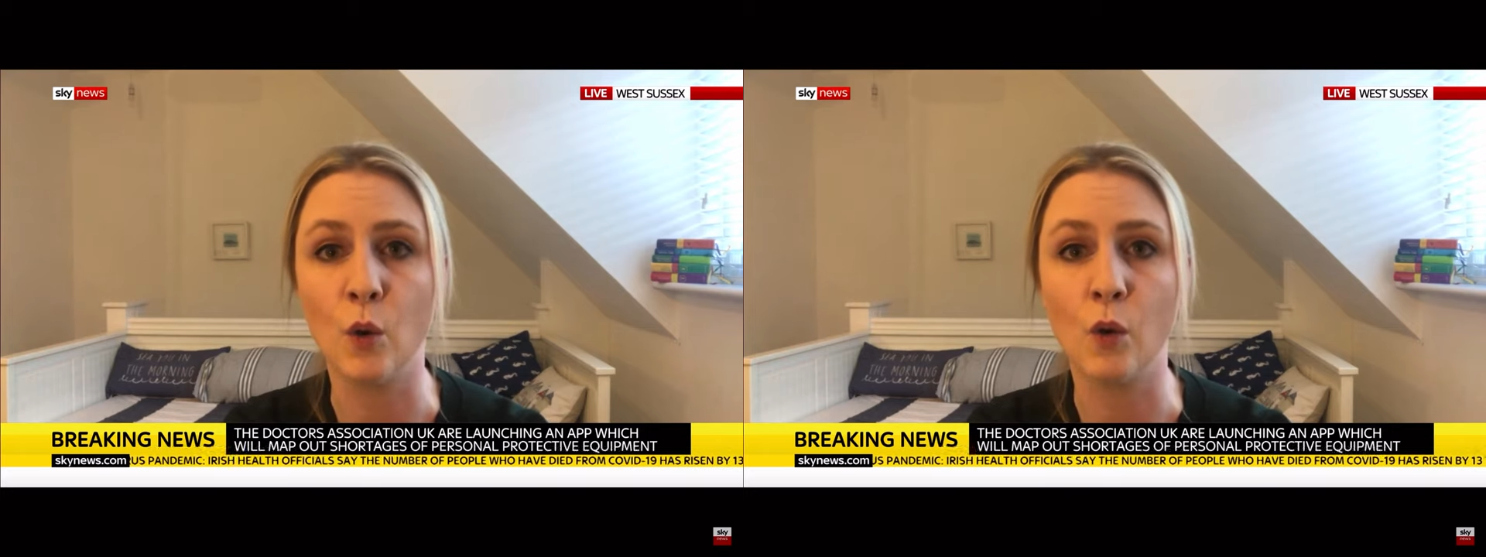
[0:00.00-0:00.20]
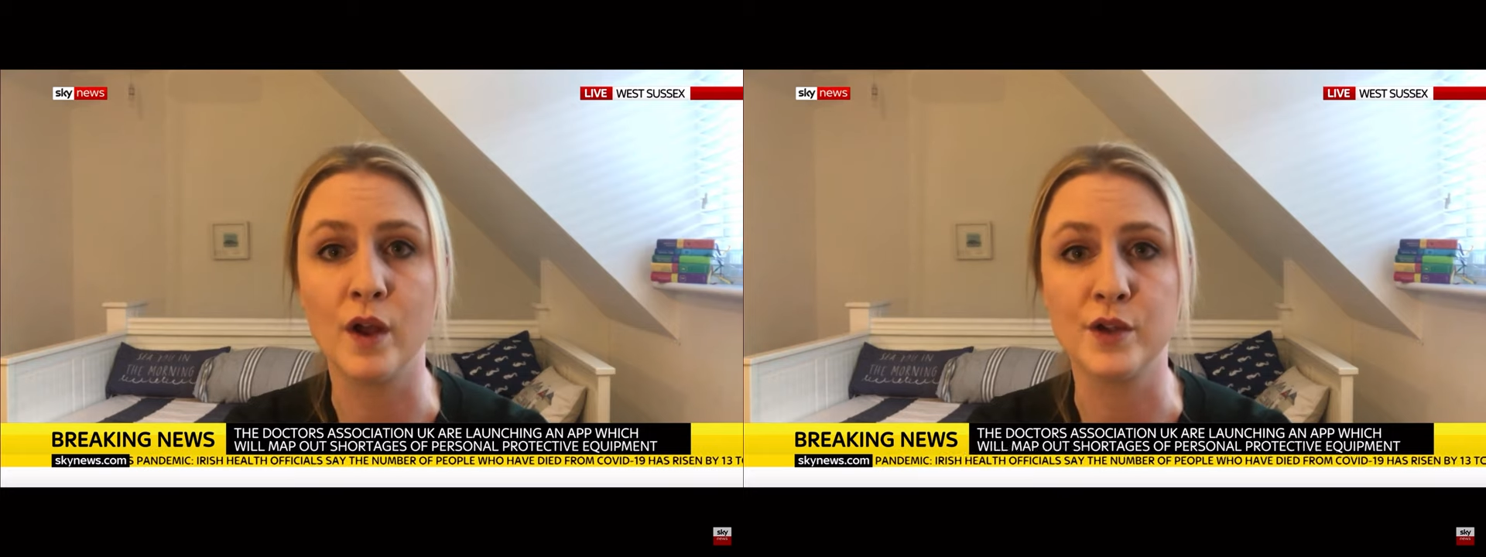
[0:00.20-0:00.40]

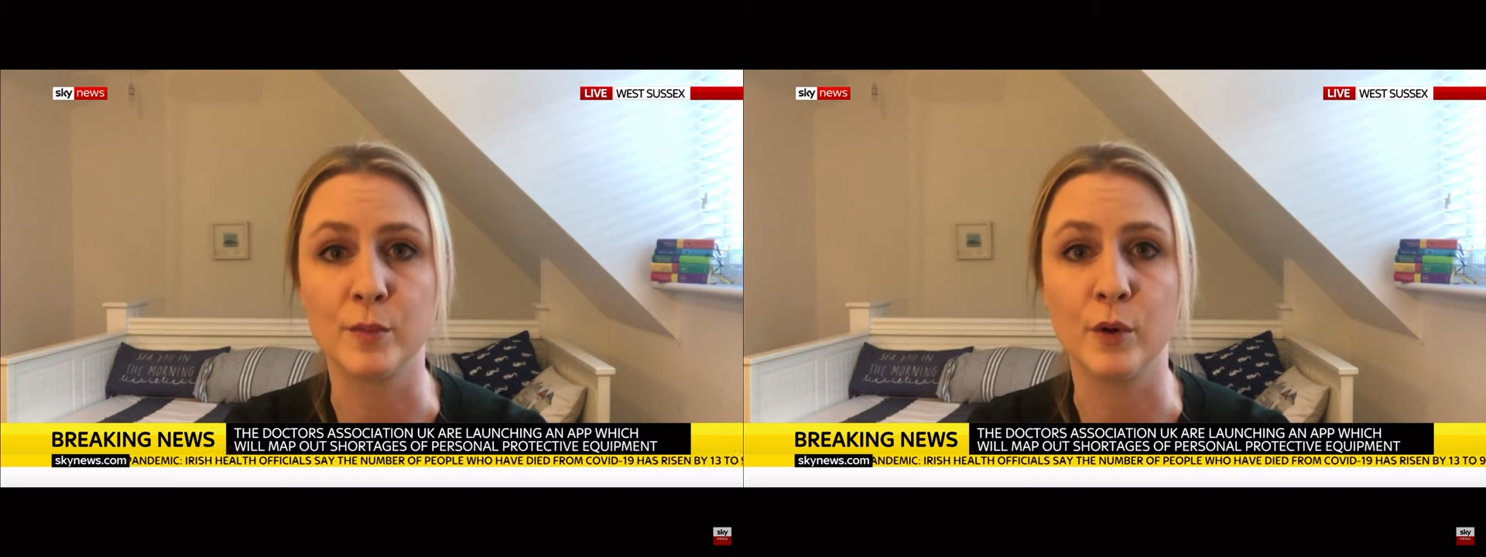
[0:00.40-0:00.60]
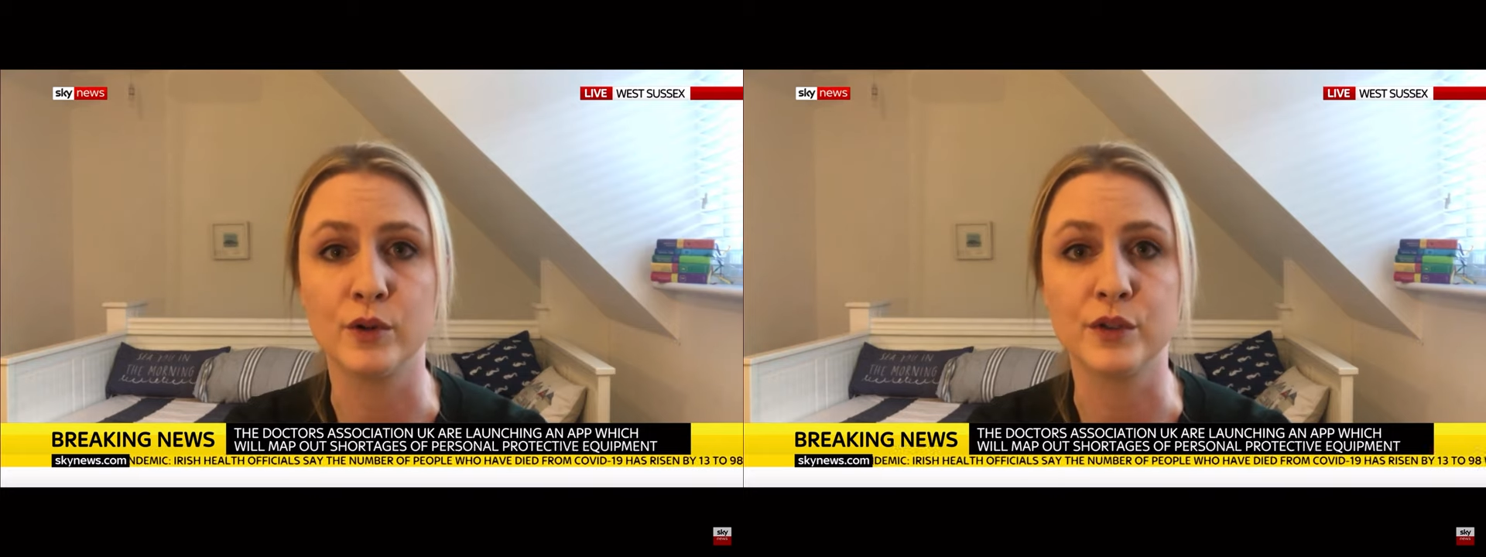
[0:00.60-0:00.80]
all those
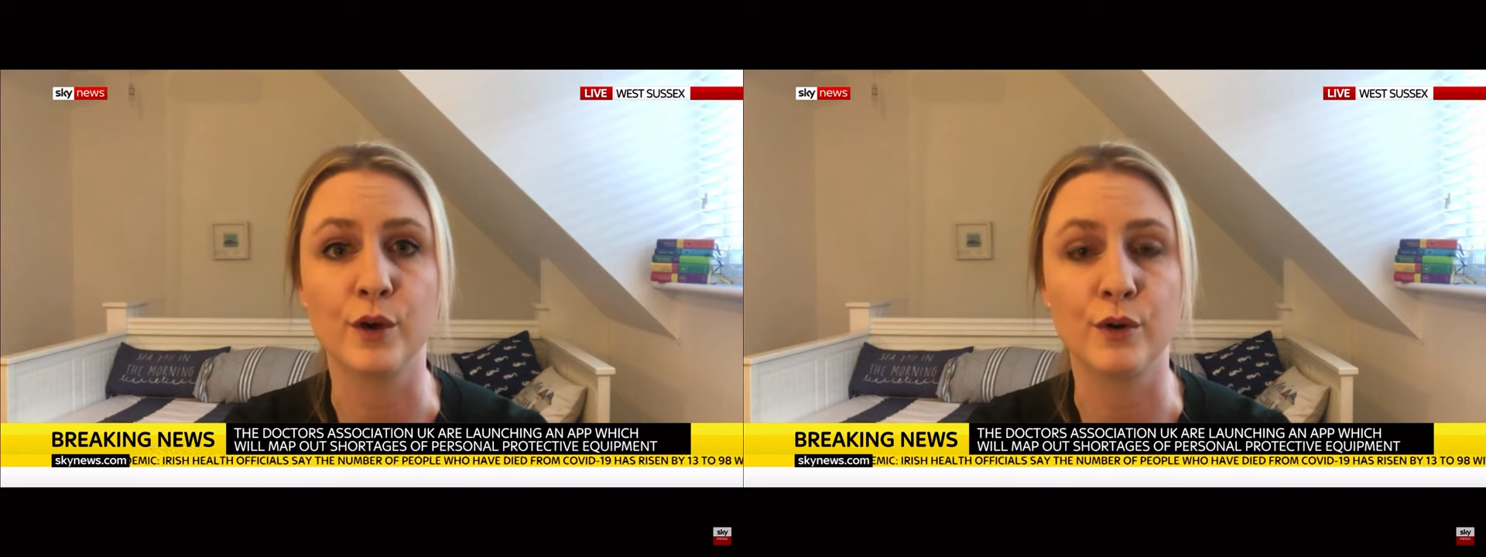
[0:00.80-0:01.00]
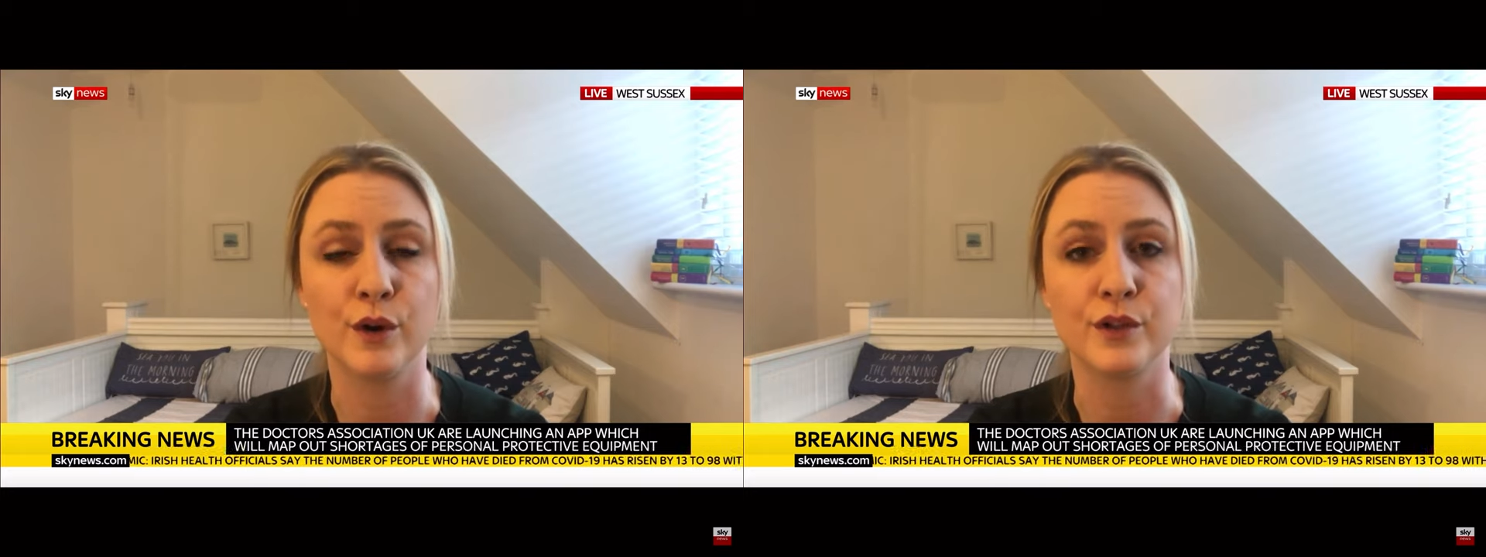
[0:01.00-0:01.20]
reports
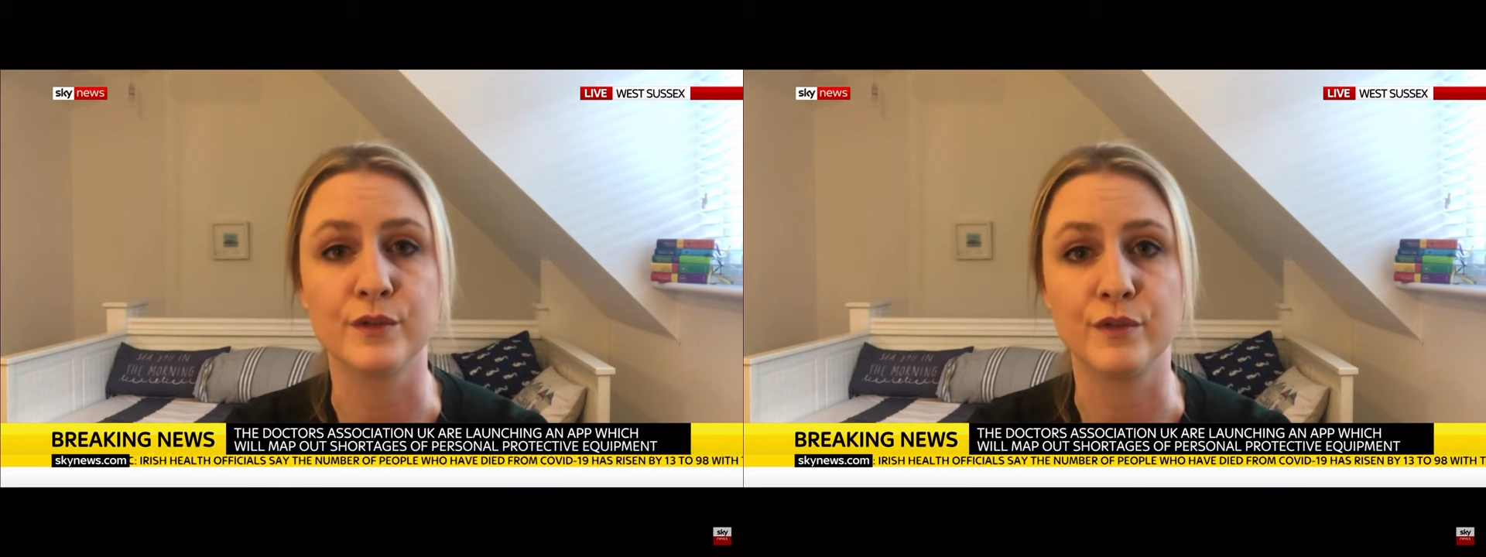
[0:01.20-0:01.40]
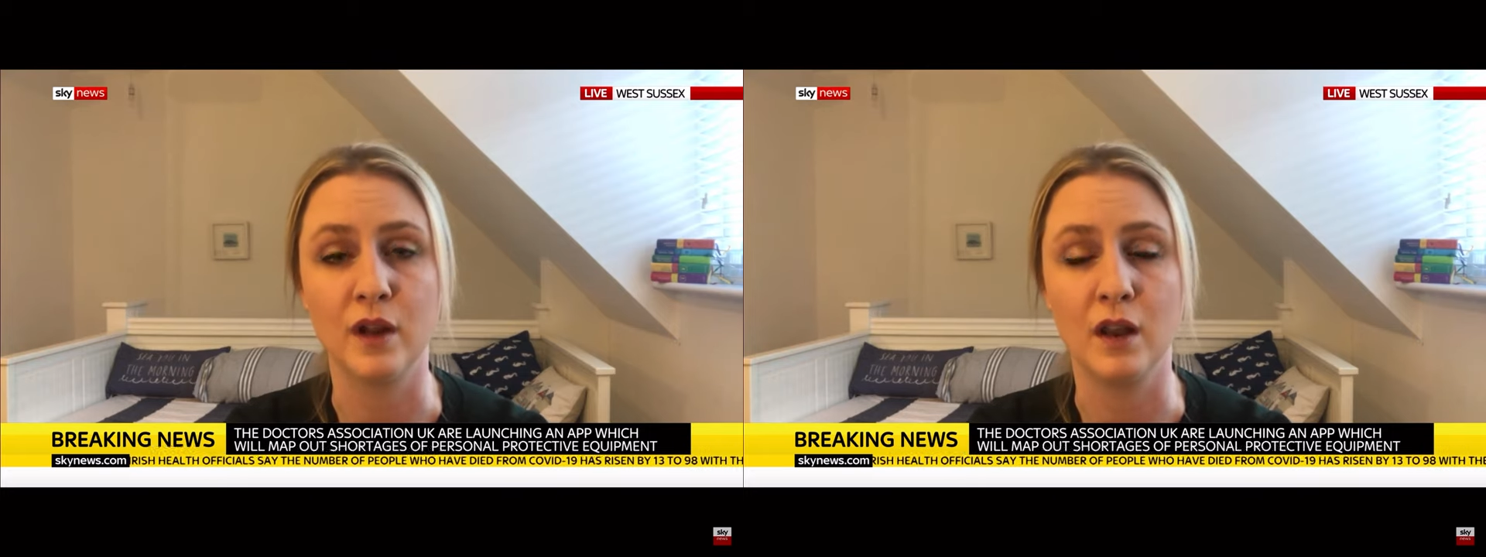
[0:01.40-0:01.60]
across the front